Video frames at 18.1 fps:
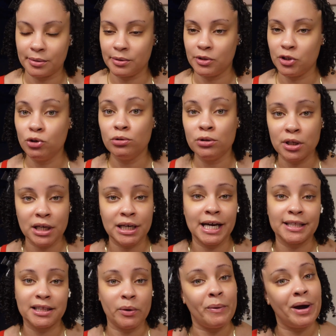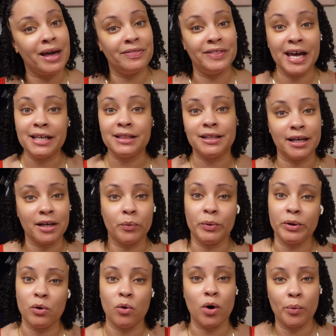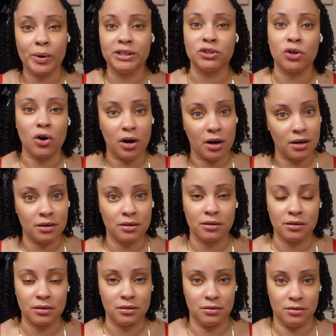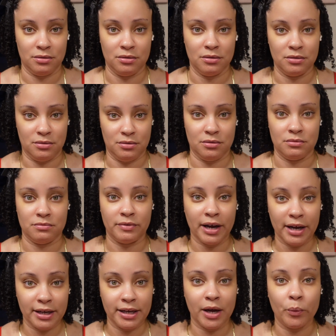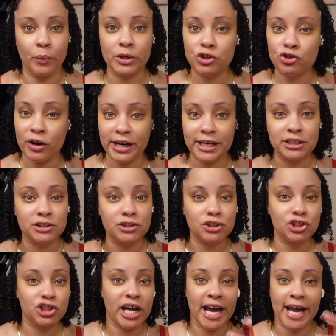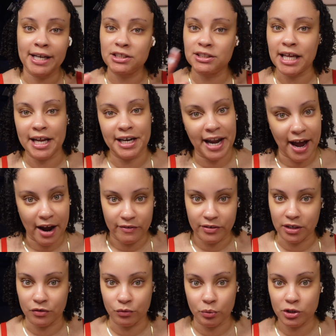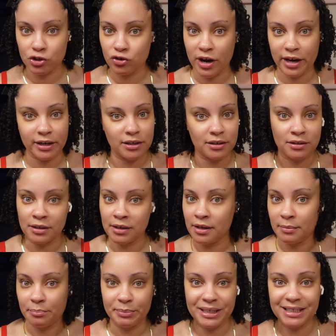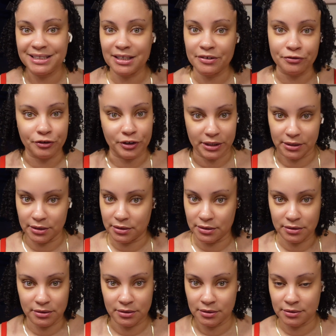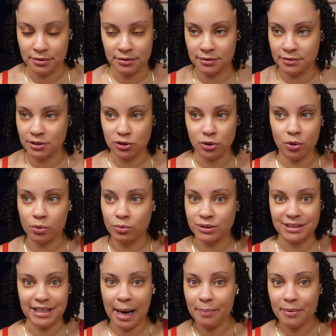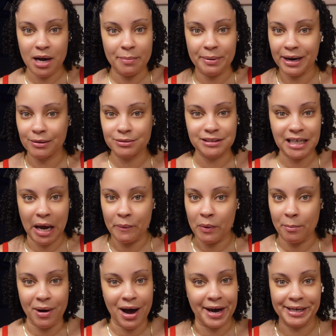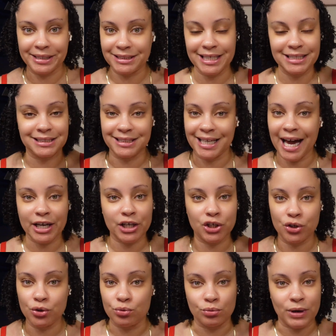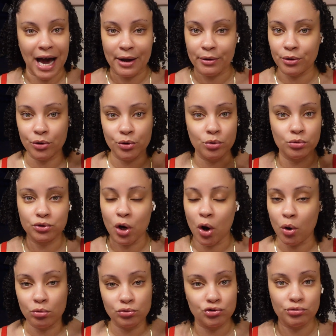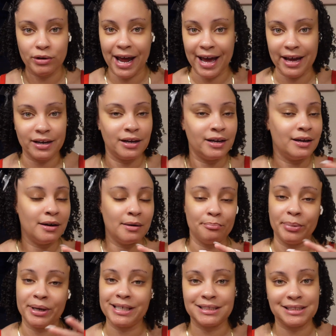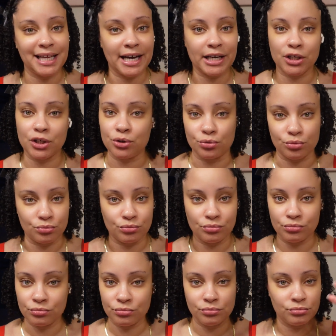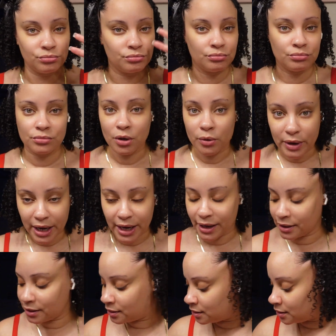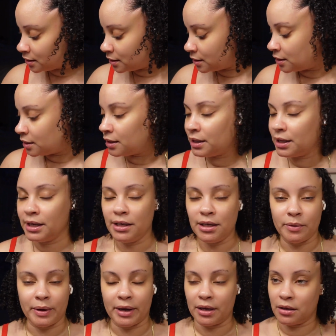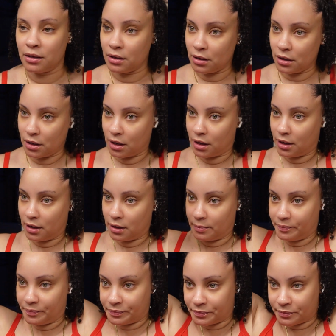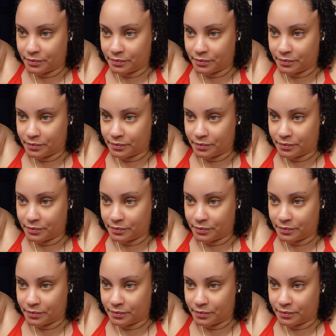like the way they think we always are, right? And we're trying to change that narrative. We're trying to be different. So stop coming outside with bonnets. It's not cute. I don't know who told you that, but it's not cute. Okay? Anyway, and